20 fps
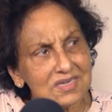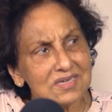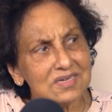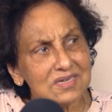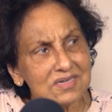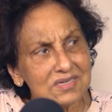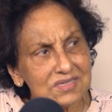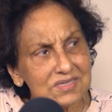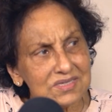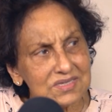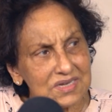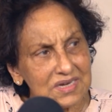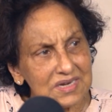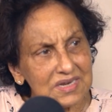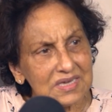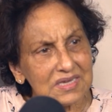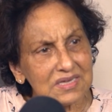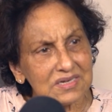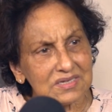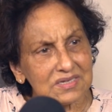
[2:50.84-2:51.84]
years
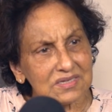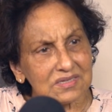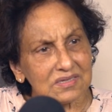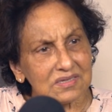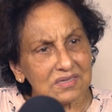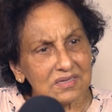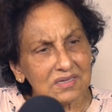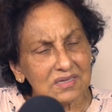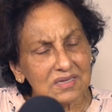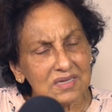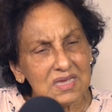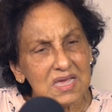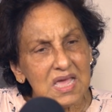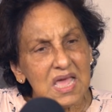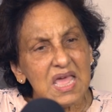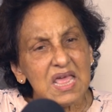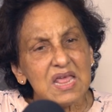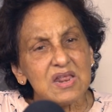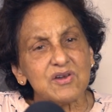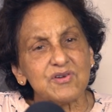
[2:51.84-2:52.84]
later,
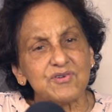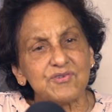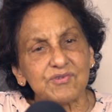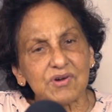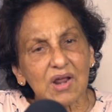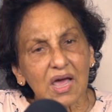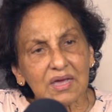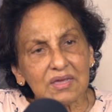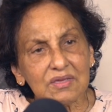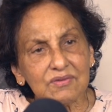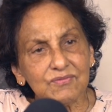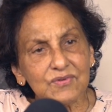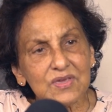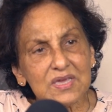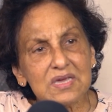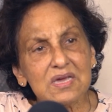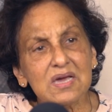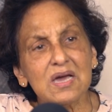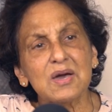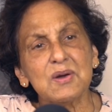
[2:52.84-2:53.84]

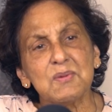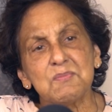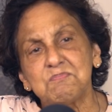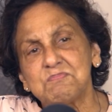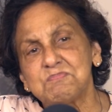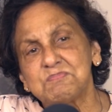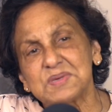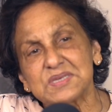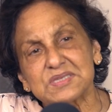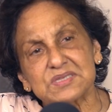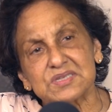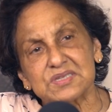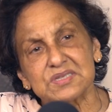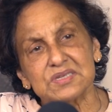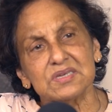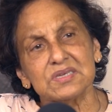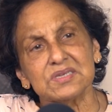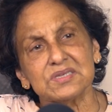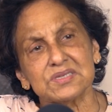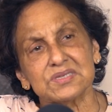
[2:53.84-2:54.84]
driving a
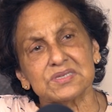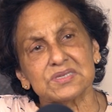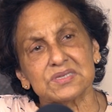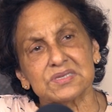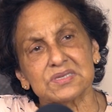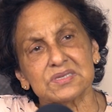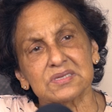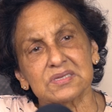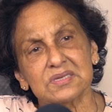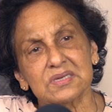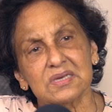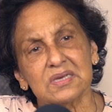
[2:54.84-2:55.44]
business,